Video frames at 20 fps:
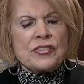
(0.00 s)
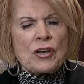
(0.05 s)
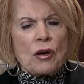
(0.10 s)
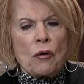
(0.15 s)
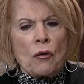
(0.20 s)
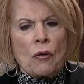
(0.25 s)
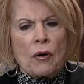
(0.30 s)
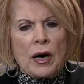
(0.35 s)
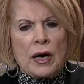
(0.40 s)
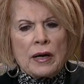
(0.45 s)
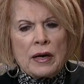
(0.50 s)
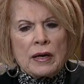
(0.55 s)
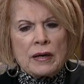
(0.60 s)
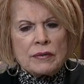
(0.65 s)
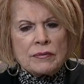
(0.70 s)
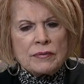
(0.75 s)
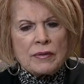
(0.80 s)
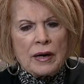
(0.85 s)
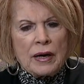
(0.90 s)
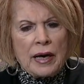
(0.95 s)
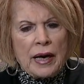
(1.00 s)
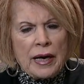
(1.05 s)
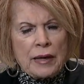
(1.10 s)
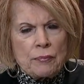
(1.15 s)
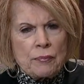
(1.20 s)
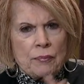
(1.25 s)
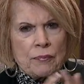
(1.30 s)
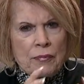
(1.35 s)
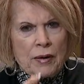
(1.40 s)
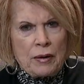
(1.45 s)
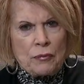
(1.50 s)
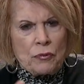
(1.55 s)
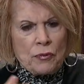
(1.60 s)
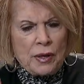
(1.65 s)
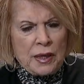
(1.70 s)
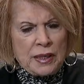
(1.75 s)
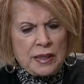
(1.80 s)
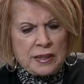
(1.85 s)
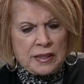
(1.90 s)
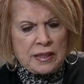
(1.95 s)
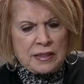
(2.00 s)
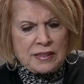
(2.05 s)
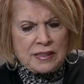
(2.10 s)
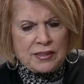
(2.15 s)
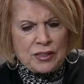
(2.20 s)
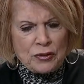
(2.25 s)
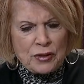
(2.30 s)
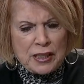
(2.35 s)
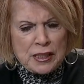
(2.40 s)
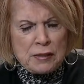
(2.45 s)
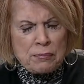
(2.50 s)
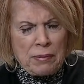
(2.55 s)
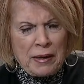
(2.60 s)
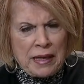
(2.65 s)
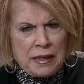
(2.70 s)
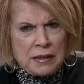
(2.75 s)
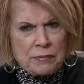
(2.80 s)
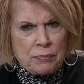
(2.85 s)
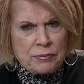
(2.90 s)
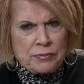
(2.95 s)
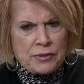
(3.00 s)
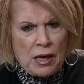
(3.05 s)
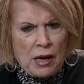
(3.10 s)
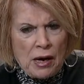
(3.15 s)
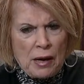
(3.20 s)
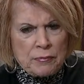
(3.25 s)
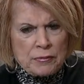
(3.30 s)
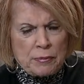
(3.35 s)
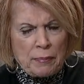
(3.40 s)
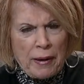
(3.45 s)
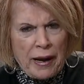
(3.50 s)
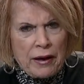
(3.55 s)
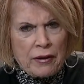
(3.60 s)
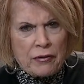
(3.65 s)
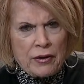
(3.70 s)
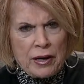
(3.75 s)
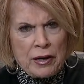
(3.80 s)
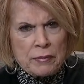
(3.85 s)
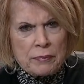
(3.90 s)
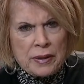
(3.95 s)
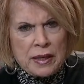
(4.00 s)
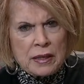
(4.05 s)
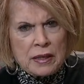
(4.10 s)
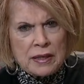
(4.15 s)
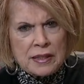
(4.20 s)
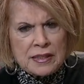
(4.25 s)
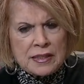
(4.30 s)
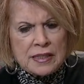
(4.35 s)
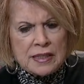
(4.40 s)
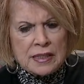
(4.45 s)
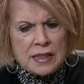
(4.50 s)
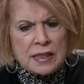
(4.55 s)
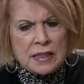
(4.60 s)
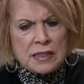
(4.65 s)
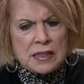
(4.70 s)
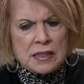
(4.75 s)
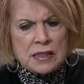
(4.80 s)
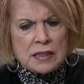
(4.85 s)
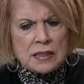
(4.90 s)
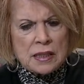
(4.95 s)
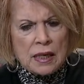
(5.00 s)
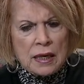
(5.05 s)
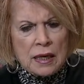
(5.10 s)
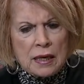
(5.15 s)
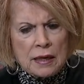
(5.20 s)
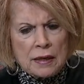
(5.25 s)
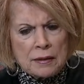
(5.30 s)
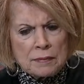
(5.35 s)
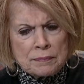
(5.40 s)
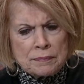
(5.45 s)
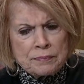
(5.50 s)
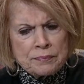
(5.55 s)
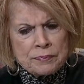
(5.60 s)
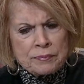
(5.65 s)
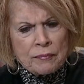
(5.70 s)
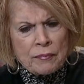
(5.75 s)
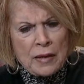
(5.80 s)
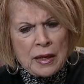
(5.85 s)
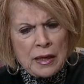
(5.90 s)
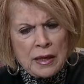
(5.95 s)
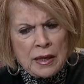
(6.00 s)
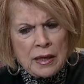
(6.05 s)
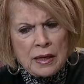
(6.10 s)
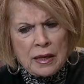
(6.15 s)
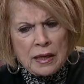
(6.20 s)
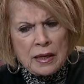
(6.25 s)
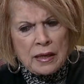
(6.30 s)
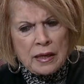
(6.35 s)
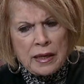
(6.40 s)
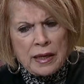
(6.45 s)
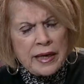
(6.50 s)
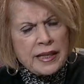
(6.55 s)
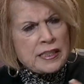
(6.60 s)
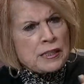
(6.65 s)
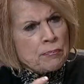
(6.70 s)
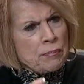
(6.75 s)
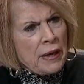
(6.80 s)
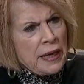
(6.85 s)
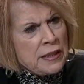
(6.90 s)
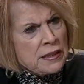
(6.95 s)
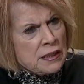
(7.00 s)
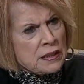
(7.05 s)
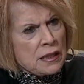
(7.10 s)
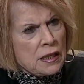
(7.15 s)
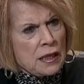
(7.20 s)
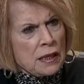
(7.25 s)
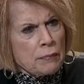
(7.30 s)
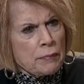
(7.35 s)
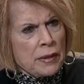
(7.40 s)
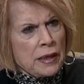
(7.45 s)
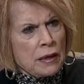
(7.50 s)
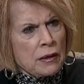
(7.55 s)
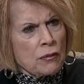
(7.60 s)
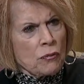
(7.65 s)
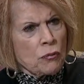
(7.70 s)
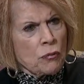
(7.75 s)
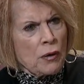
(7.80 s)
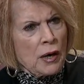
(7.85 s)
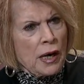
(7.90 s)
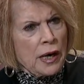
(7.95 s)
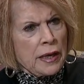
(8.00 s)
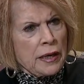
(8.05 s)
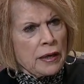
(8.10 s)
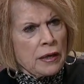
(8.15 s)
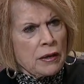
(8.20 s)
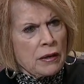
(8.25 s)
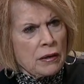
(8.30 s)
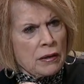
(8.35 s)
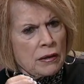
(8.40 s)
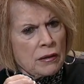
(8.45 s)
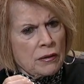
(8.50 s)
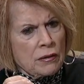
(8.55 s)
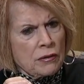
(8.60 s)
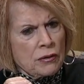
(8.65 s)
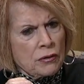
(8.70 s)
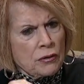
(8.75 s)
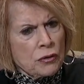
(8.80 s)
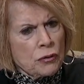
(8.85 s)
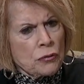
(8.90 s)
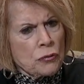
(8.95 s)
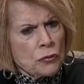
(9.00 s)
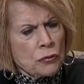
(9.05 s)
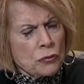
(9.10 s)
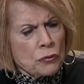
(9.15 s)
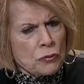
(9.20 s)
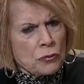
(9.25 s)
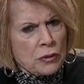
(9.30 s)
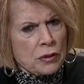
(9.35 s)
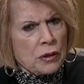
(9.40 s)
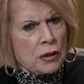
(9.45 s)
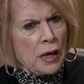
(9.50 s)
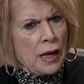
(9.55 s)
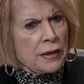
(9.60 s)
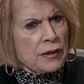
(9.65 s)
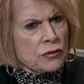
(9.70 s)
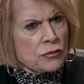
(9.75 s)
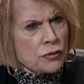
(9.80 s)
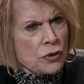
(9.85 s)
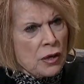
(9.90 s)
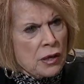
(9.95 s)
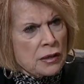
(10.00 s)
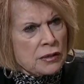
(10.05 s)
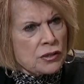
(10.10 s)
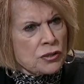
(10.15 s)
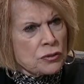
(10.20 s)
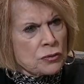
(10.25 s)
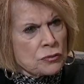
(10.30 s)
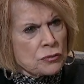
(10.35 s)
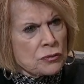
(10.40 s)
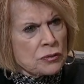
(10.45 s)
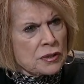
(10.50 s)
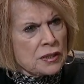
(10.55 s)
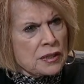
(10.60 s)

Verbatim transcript: so I wanted to explain Tom's background, because this explains a little bit why you were kind of drawn to